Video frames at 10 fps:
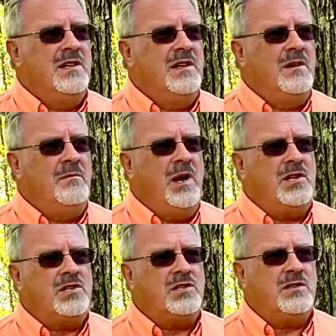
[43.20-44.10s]
uh,
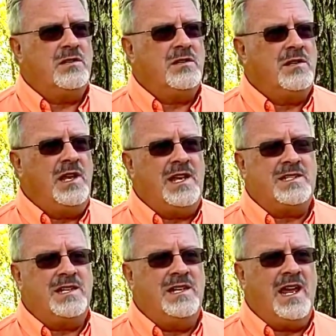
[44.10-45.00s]
much
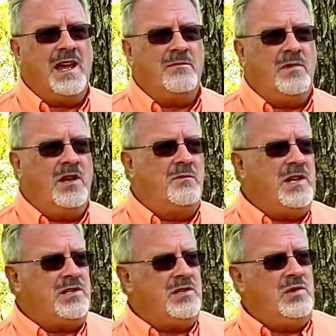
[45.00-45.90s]
less than that, but it'll
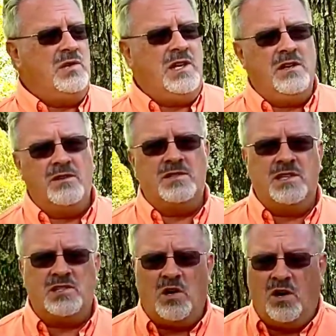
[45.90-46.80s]
be two years
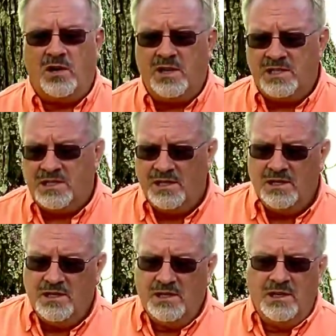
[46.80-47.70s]
this August
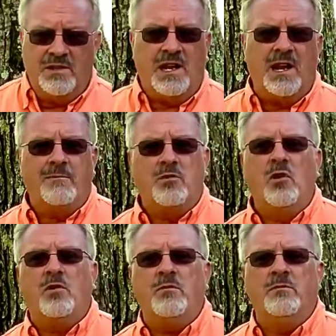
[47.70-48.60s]
that I
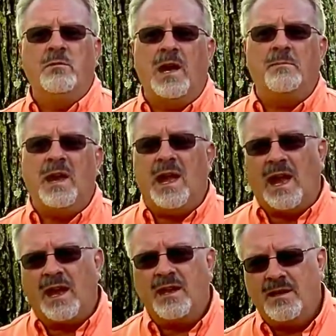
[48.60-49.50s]
broke my
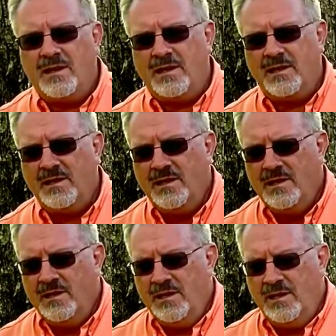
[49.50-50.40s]
back
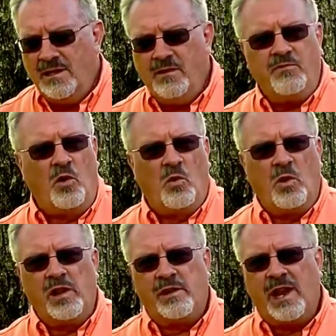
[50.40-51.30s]
in a
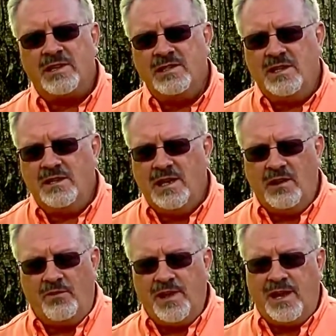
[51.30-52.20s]
four-wheeler accident. I
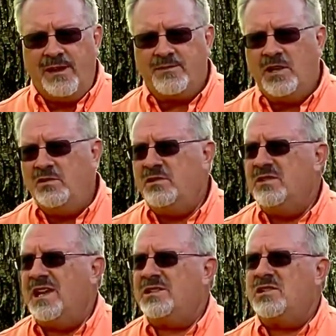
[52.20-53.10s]
don't think I've told you
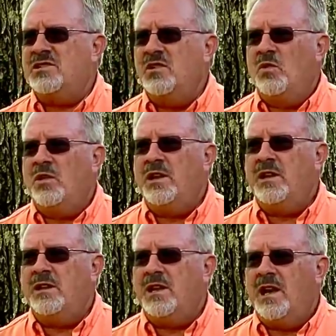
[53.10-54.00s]
that
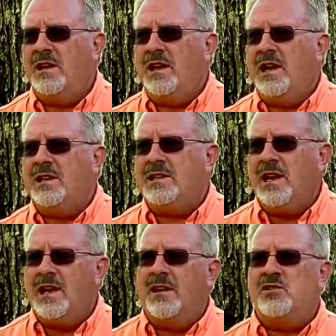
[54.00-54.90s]
story and not I
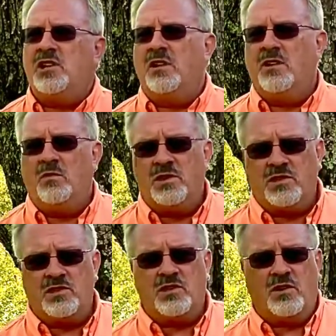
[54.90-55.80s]
think I've shared it with
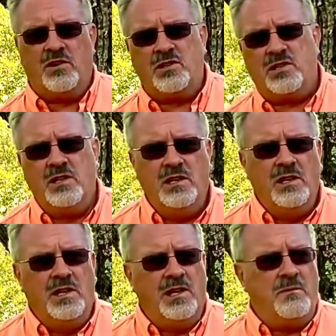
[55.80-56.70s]
the church
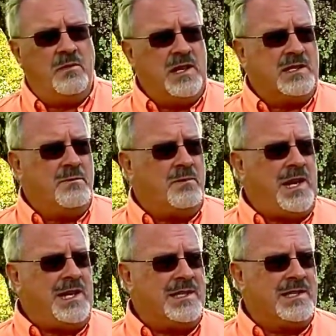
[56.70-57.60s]
in bits and
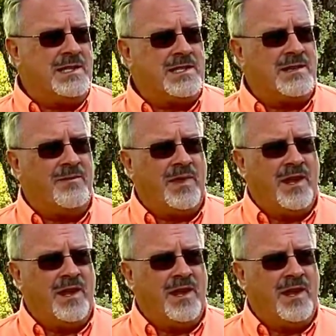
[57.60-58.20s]
pieces